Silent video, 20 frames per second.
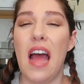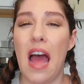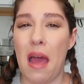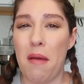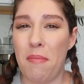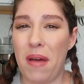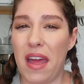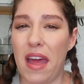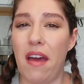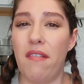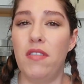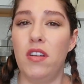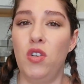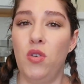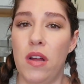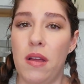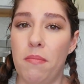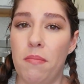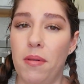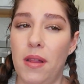I might have a
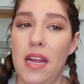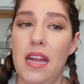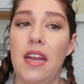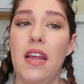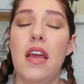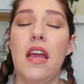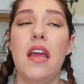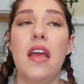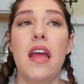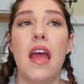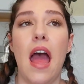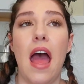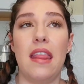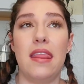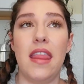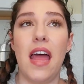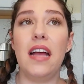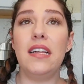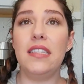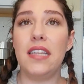joint bleed.
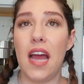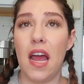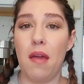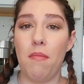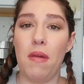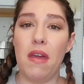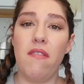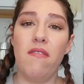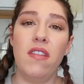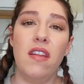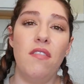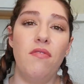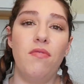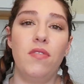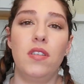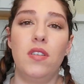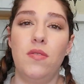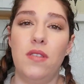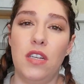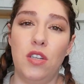At that time, even if
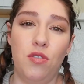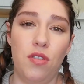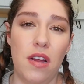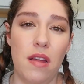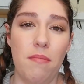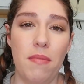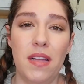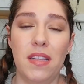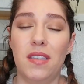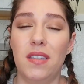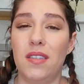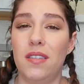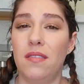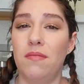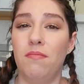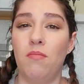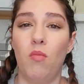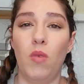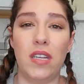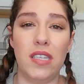we're doing
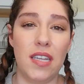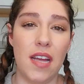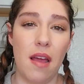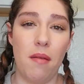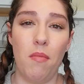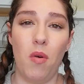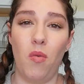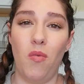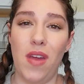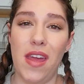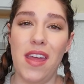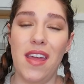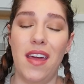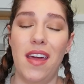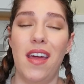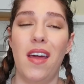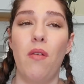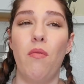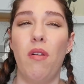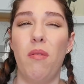treatments 1 time a
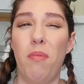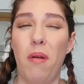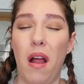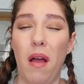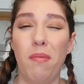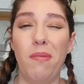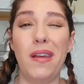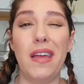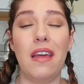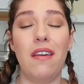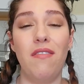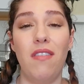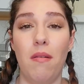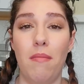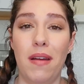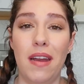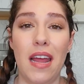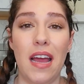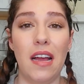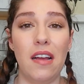week, we'll probably give
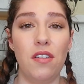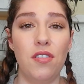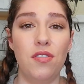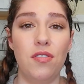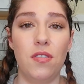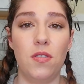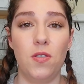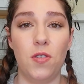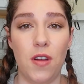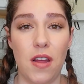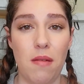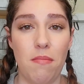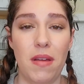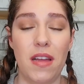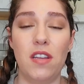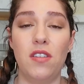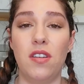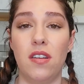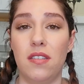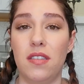him an extra
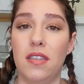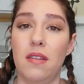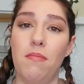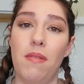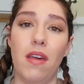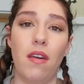treatment just to be